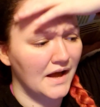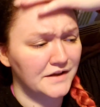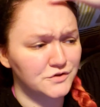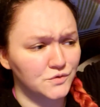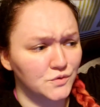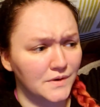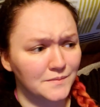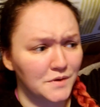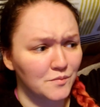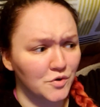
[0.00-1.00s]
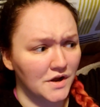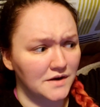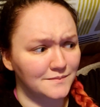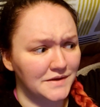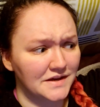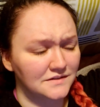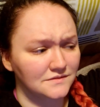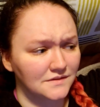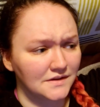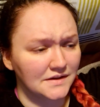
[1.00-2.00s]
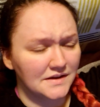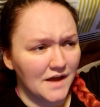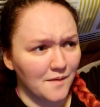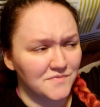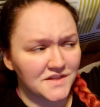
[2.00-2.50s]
I don't know what I'm gonna put on them yet. I'm